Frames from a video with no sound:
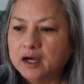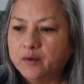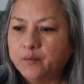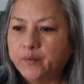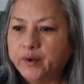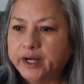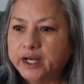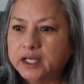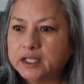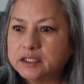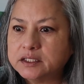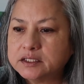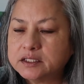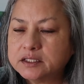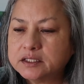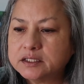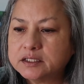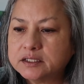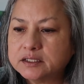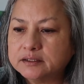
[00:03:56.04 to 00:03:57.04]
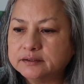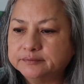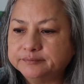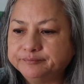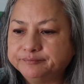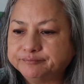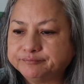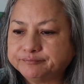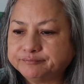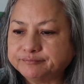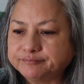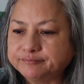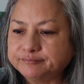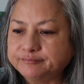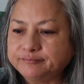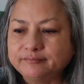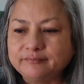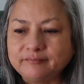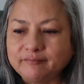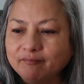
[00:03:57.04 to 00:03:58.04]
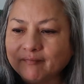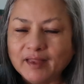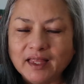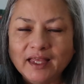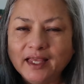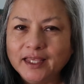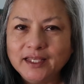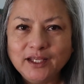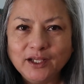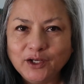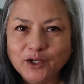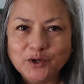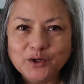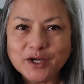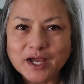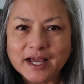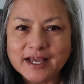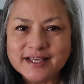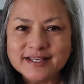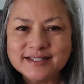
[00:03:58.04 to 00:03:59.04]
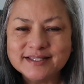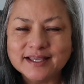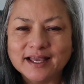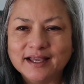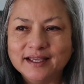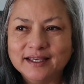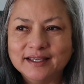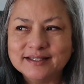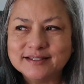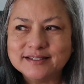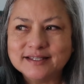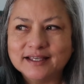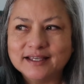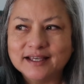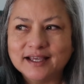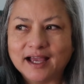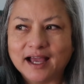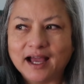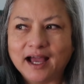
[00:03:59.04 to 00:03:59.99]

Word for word: What else? And you know, guys, I, it's like